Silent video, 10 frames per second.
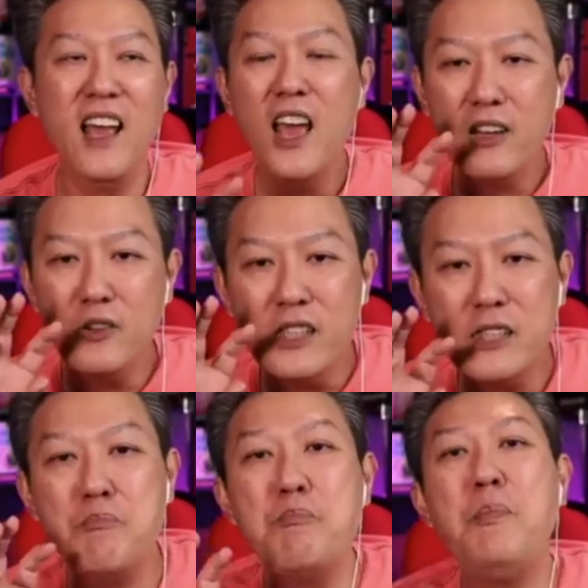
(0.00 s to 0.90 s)
to
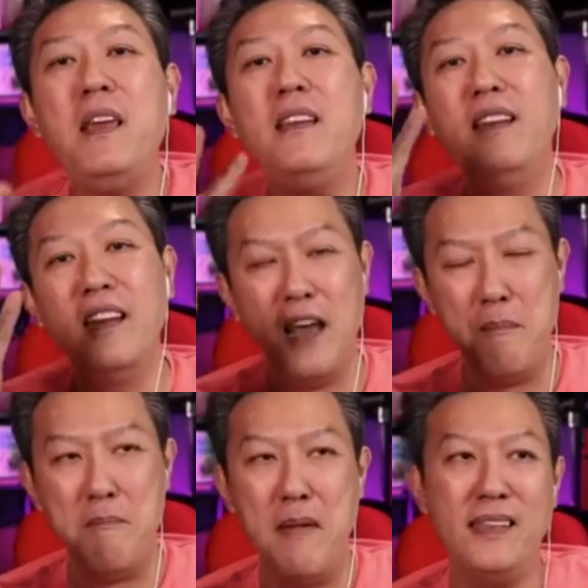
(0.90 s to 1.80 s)
spin a
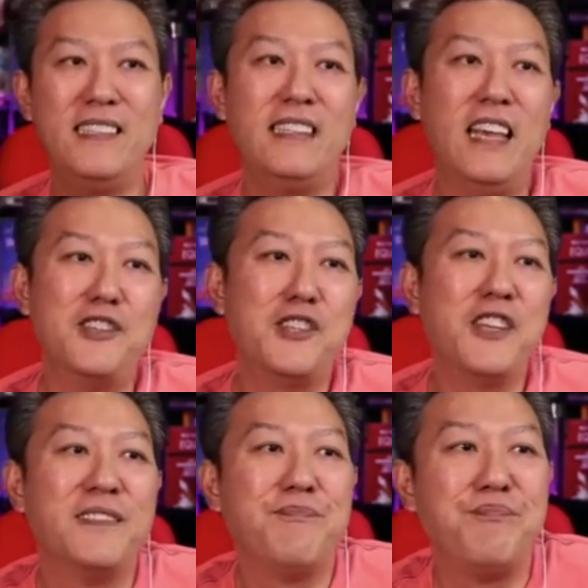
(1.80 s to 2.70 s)
message.
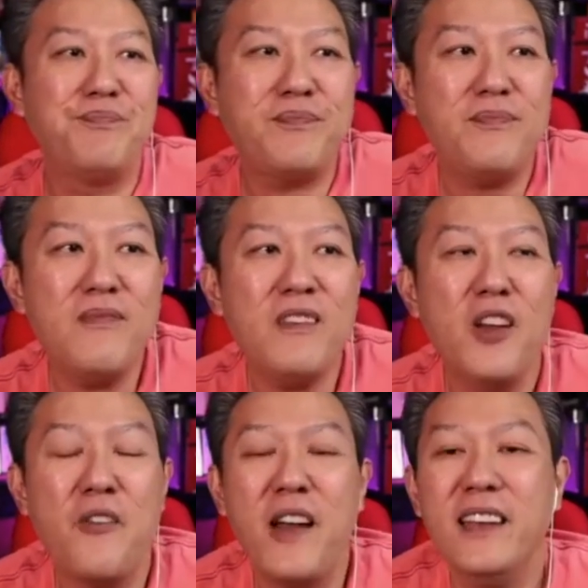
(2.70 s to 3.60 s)

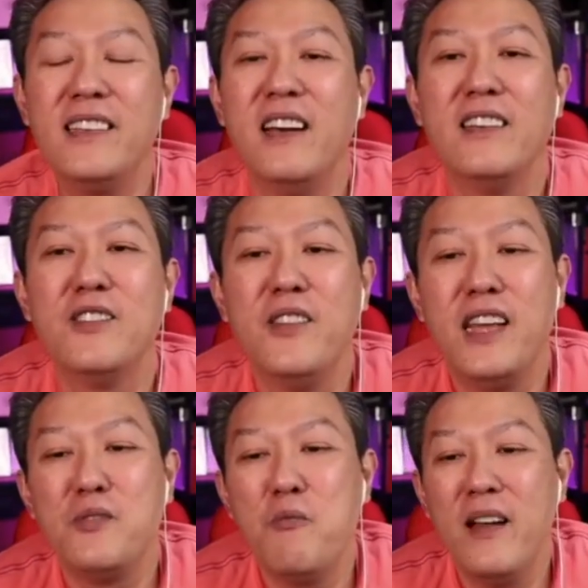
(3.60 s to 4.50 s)
All right, so
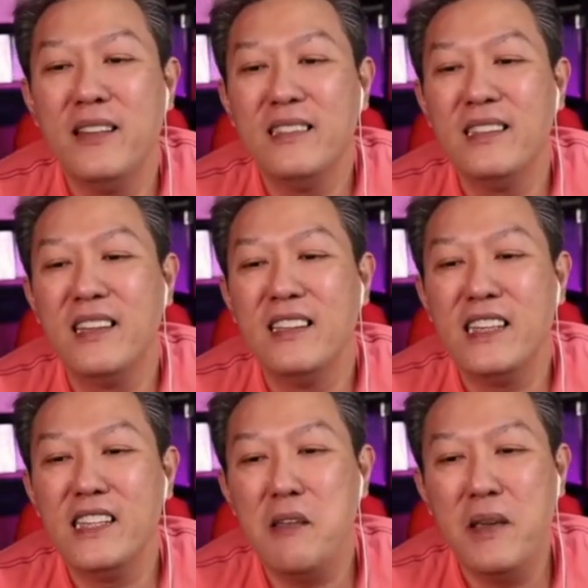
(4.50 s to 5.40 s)
that's
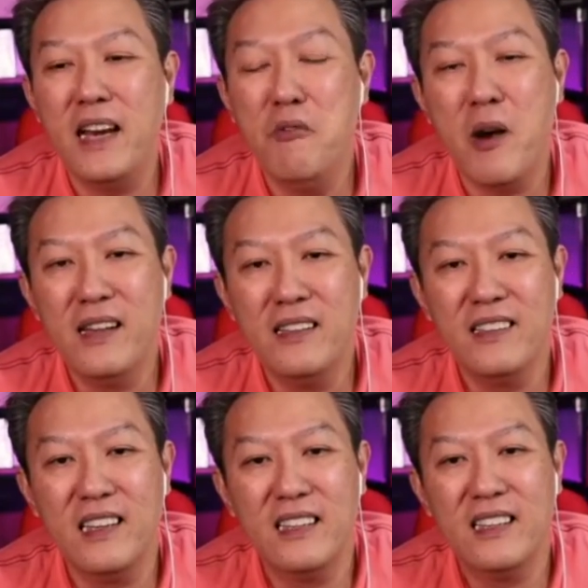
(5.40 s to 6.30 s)
that's typically one
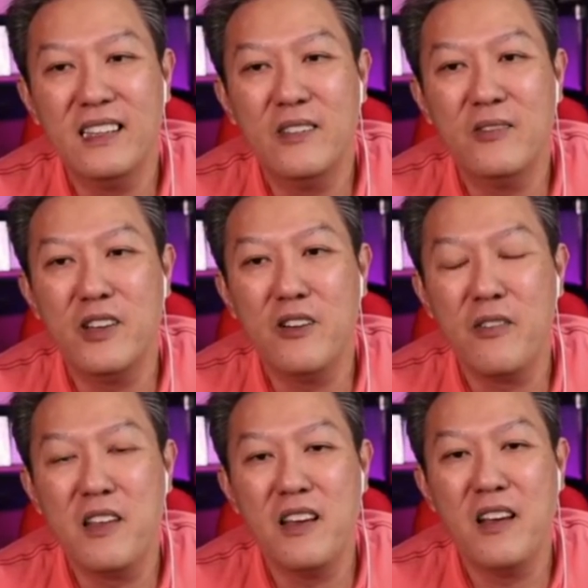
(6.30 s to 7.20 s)
of
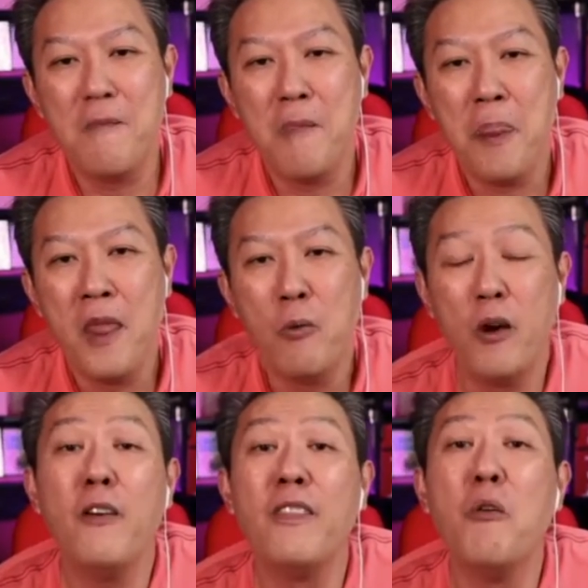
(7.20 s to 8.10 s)

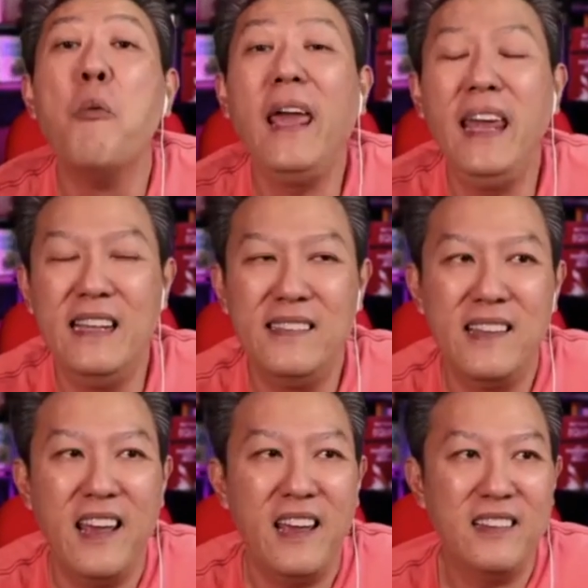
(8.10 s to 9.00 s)
the ways that